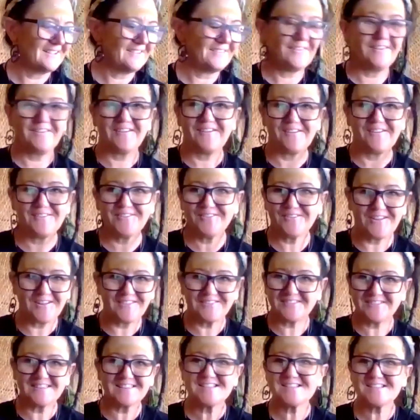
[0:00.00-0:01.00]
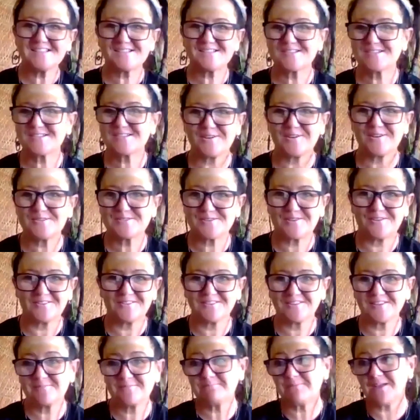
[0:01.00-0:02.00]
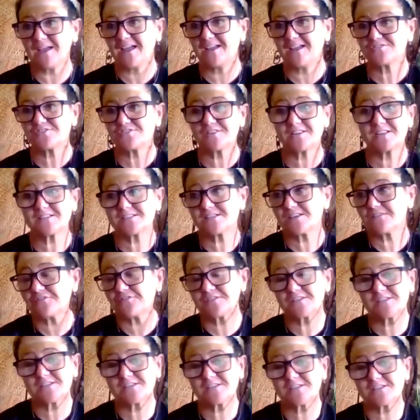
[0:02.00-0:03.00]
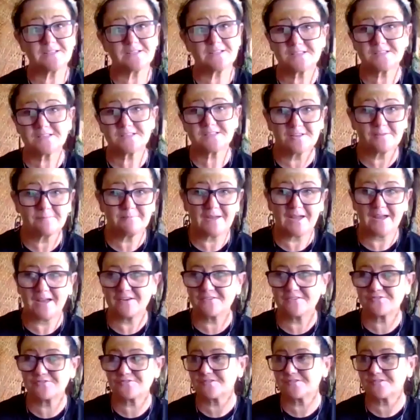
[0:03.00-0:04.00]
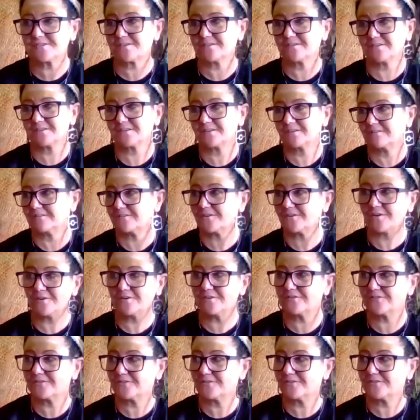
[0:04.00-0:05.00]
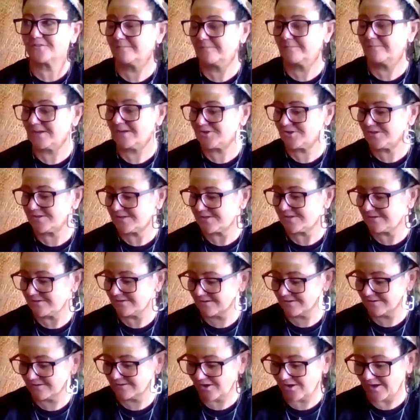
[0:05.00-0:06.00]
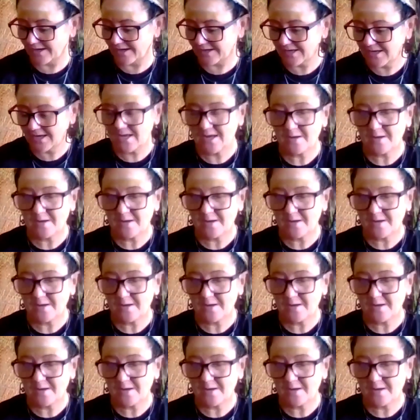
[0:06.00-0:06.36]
oh, uh, the list just goes on. Lomandra, there's different species of Lomandra, so you can go for it much as you like.